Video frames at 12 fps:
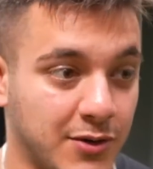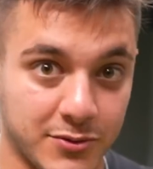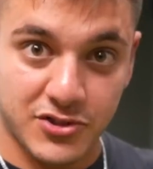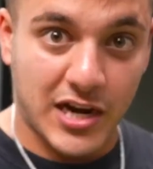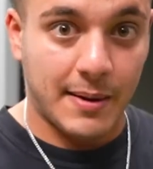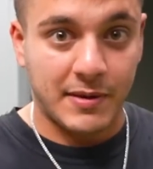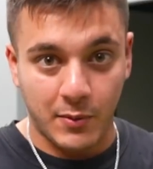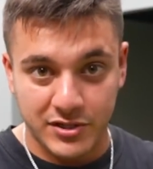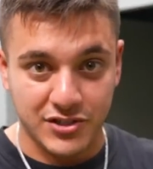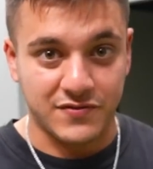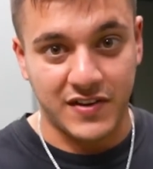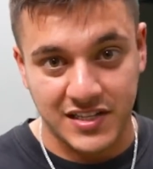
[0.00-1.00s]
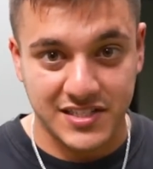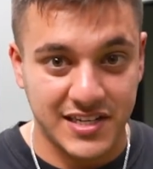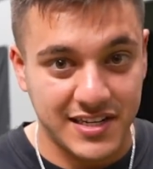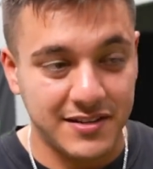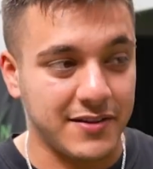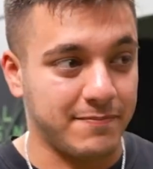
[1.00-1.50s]
old shop that we just
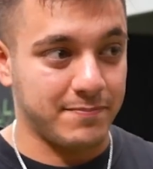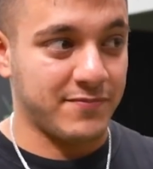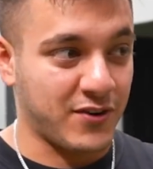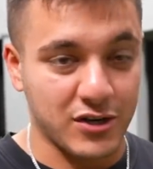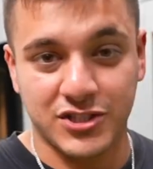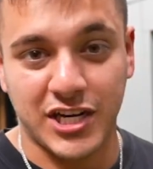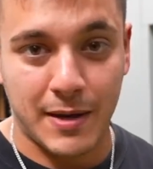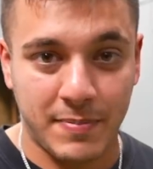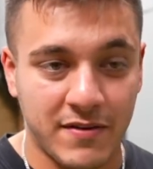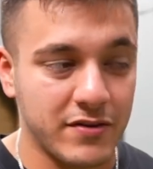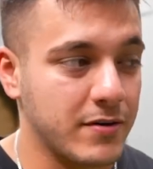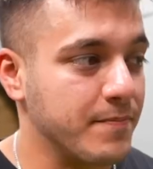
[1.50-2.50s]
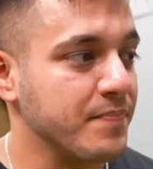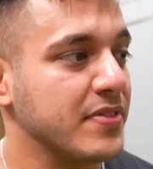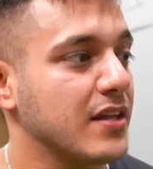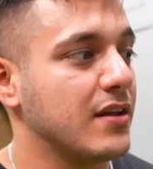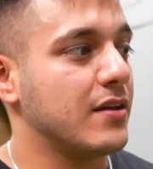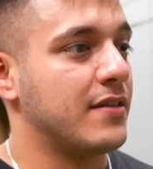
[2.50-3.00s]
visited, the first shop ever,
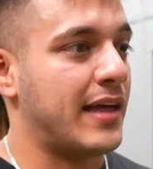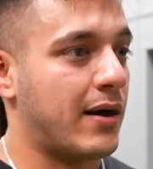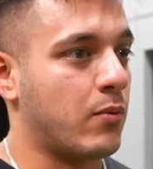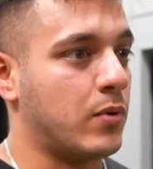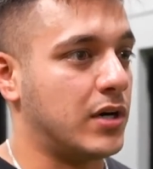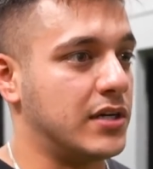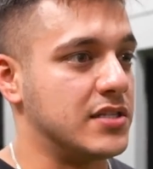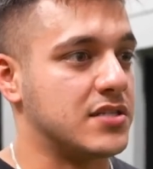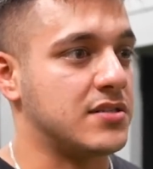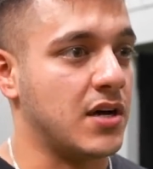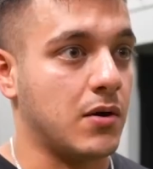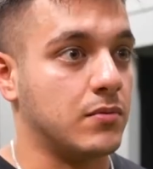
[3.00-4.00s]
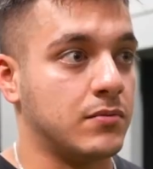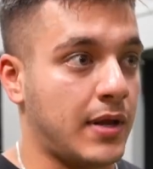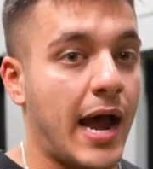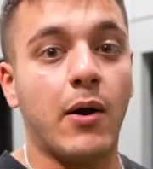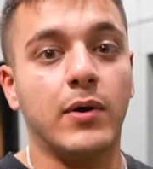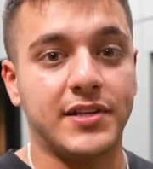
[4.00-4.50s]
that was, no,
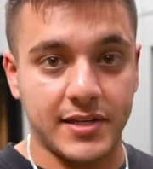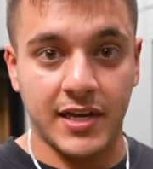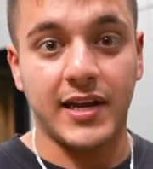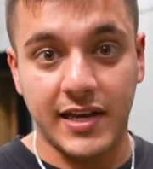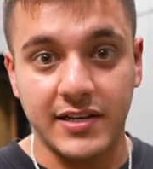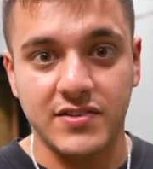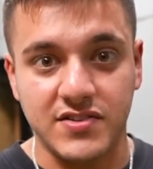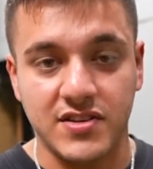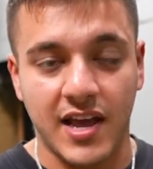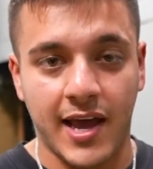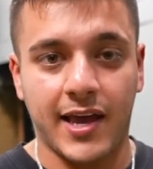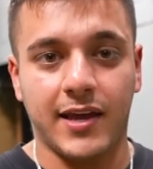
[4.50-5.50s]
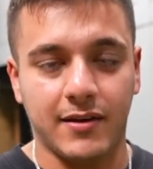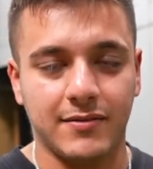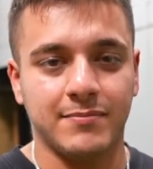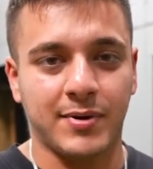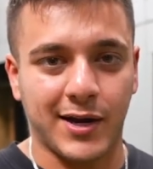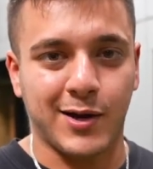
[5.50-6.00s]
now it is a
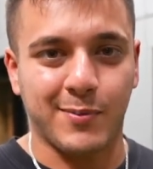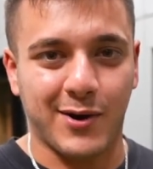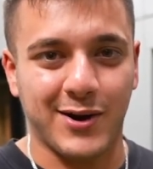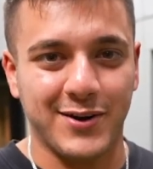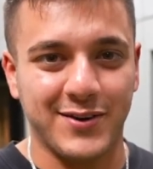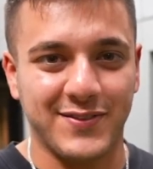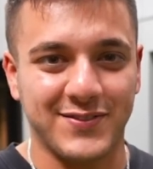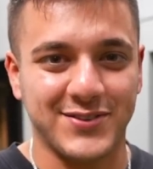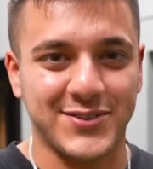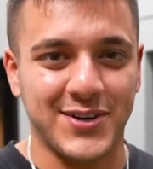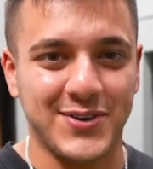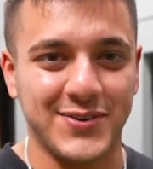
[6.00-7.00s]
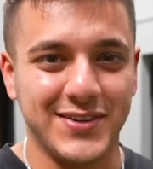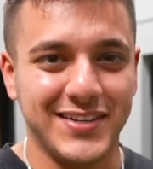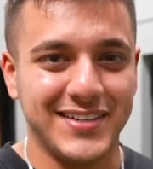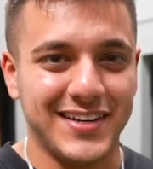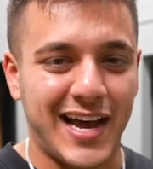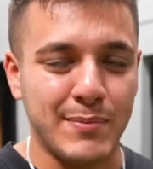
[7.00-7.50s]
biker bar. So
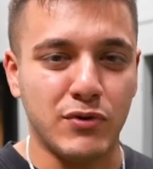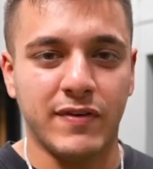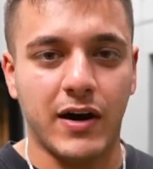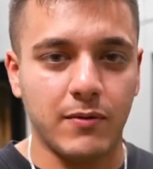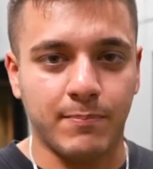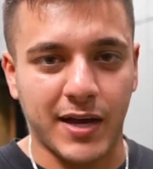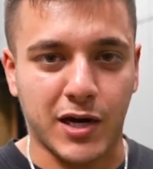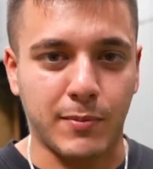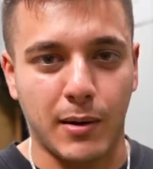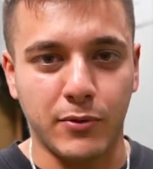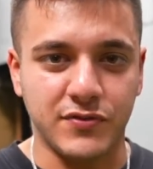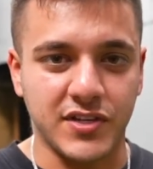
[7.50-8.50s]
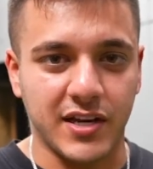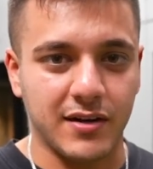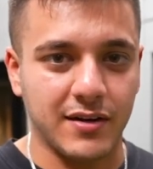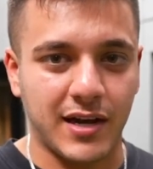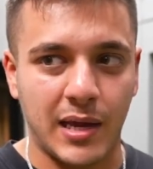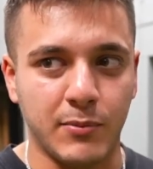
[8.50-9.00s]
I move out, biker bar moves in.
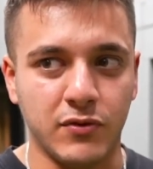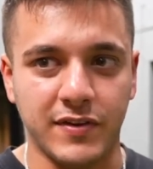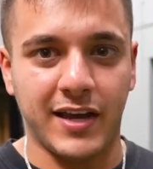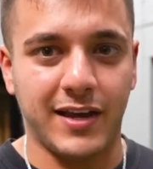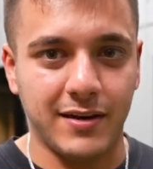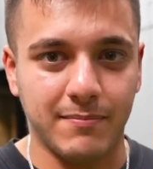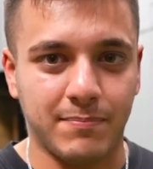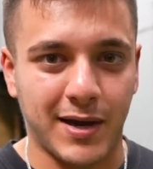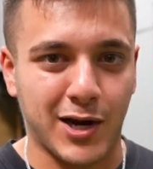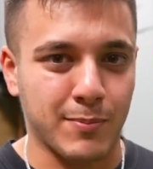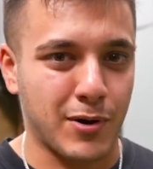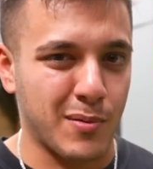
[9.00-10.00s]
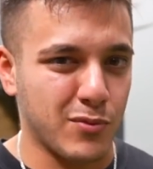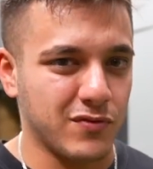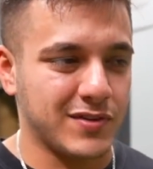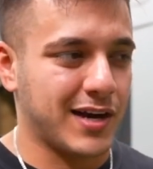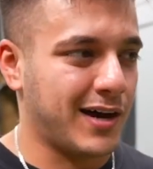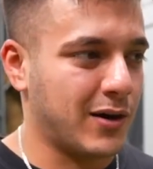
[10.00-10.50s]
I move in, biker bar
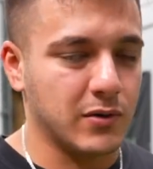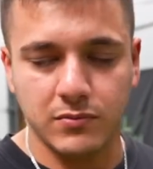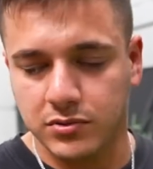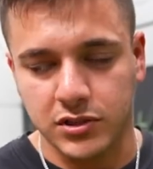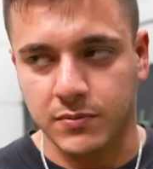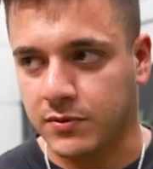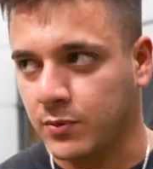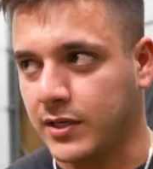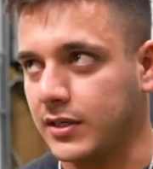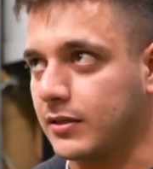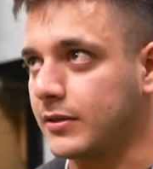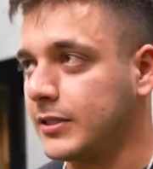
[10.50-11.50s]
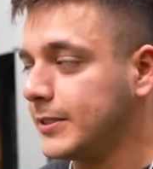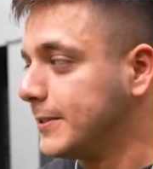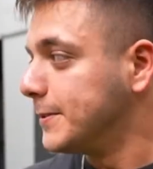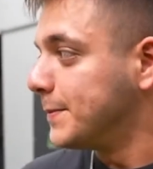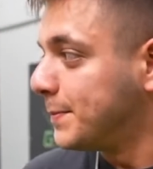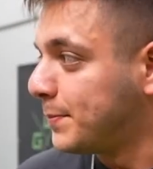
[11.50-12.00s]
moved out. Super weird.
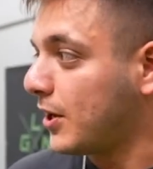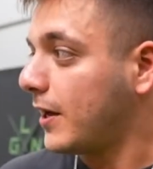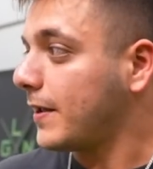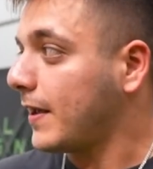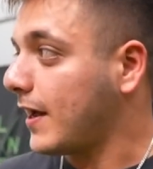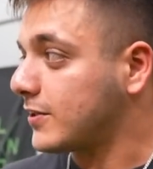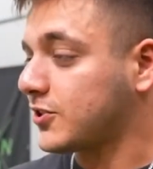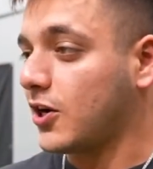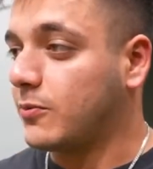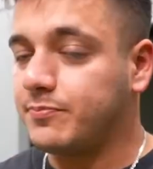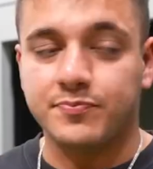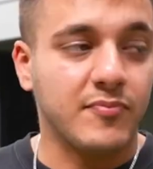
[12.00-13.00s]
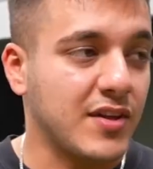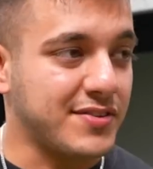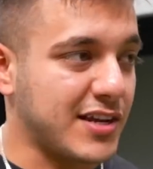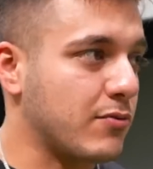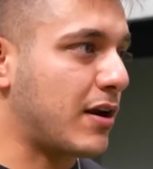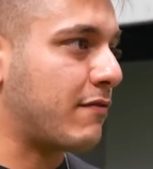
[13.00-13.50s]
But yeah, so
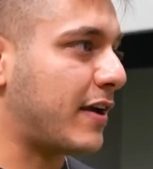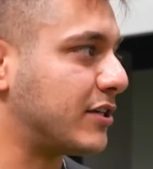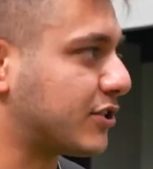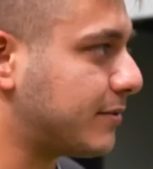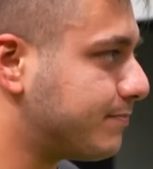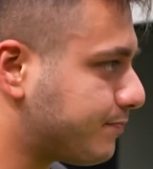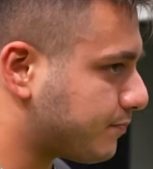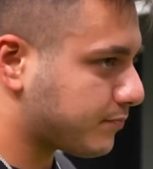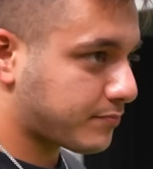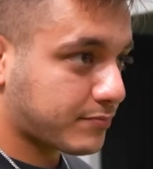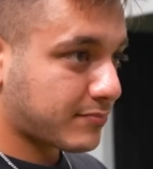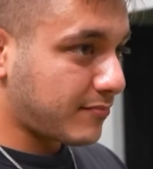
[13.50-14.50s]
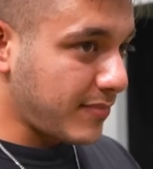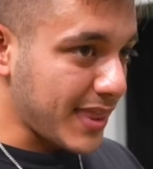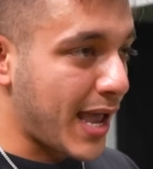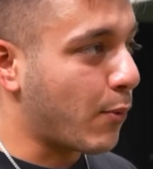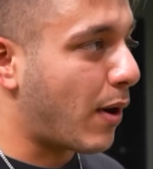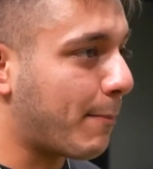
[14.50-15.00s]
did a renovation.
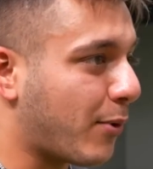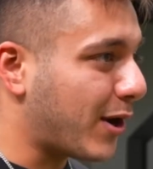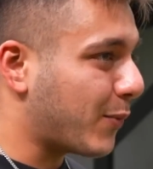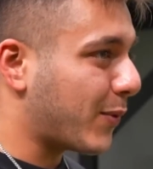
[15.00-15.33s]
At one point